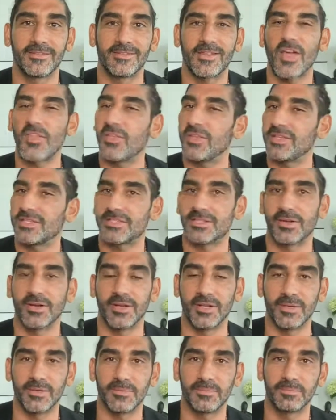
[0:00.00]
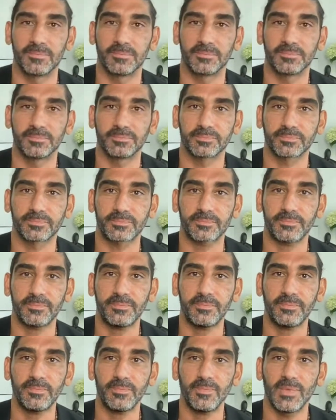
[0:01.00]
Nothing's certain.
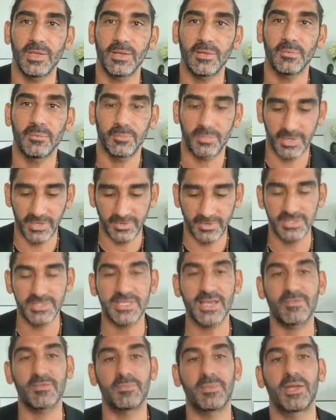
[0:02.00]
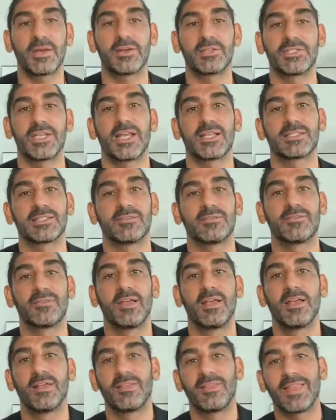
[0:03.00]
But at least you have a better chance of
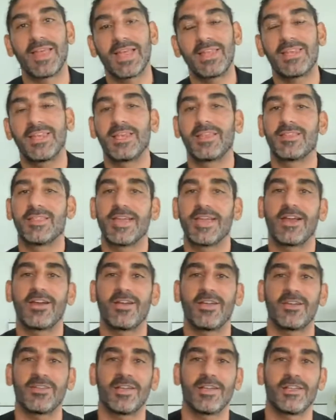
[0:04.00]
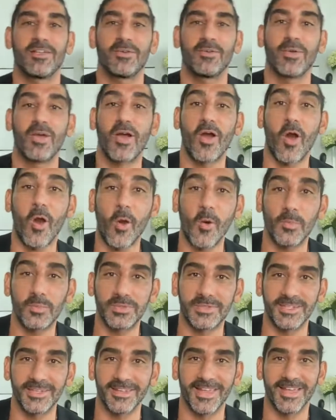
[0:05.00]
landing in the area that you
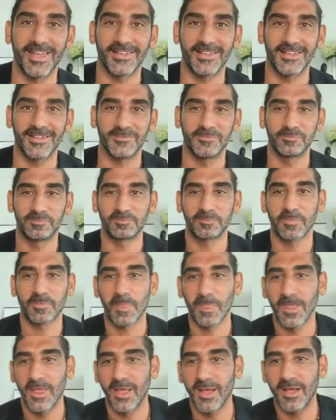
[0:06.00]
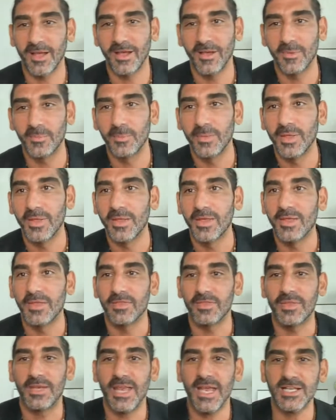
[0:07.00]
hope to land in.
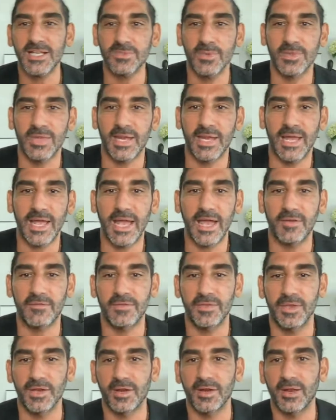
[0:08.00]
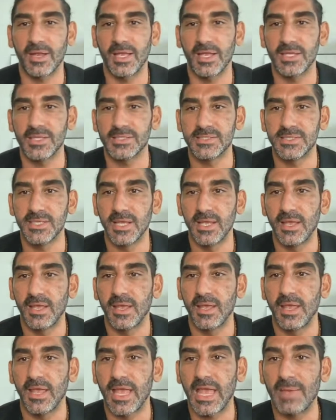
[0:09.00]
The next one that I have here is,
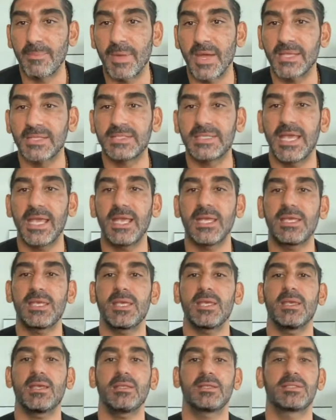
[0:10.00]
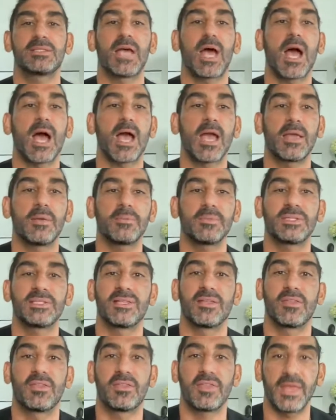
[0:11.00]
am I taking time
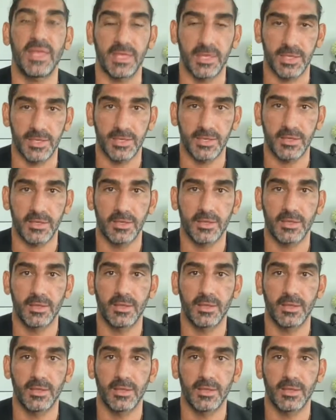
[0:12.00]
to think?